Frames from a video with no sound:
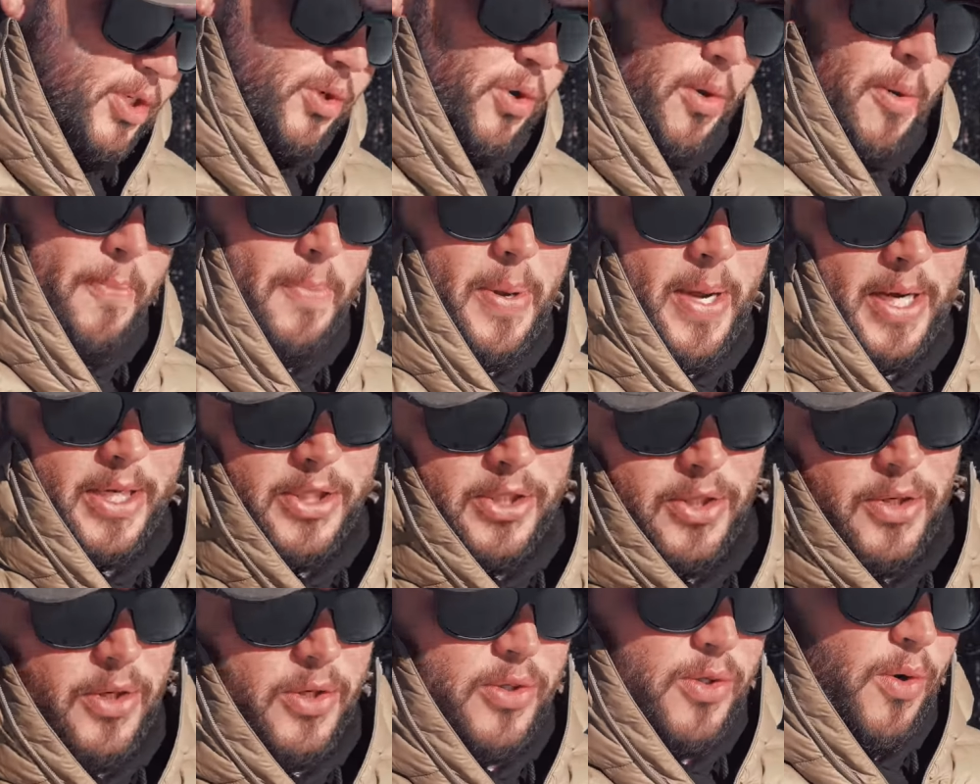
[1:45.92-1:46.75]
or
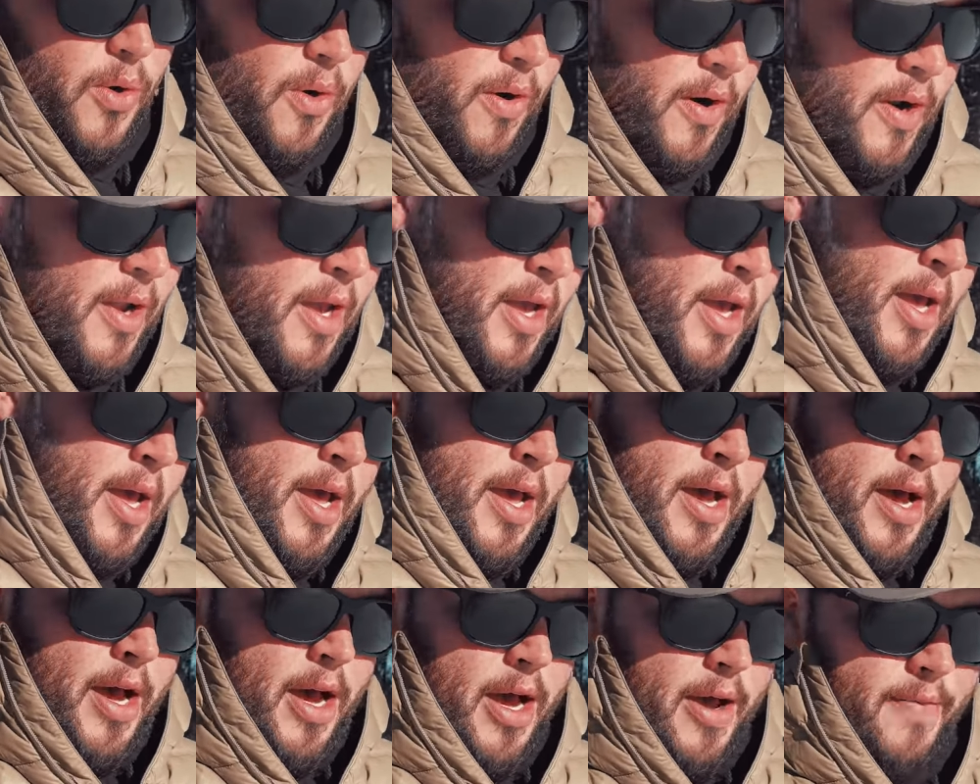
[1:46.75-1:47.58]
pictures or
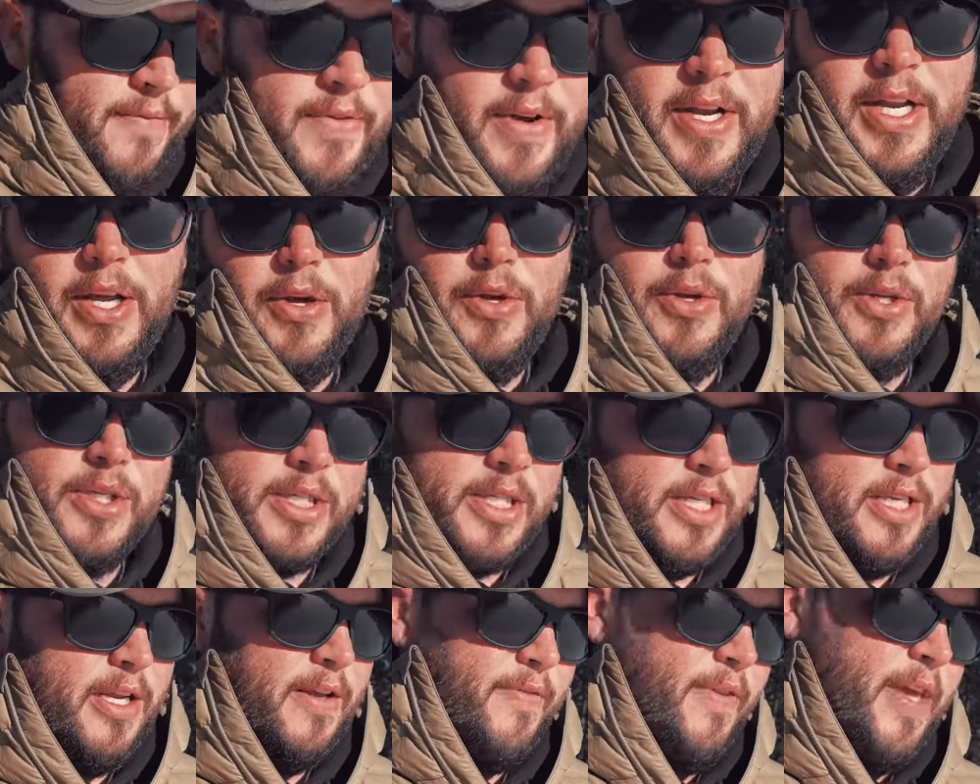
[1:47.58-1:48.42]
um, video you
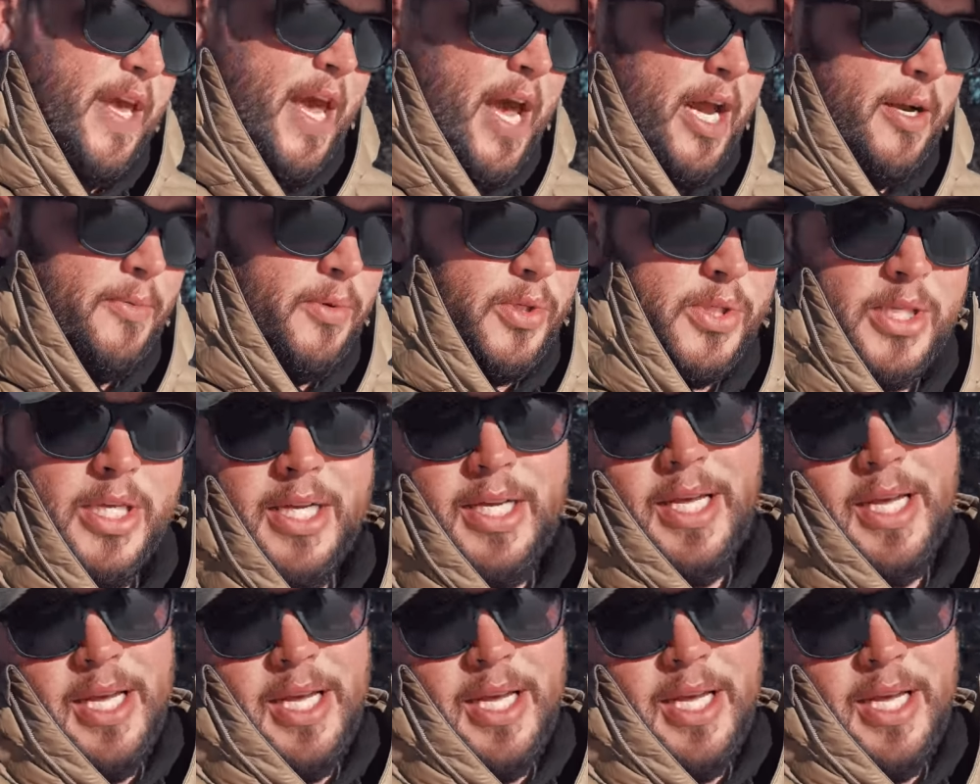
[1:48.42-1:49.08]
see of the animals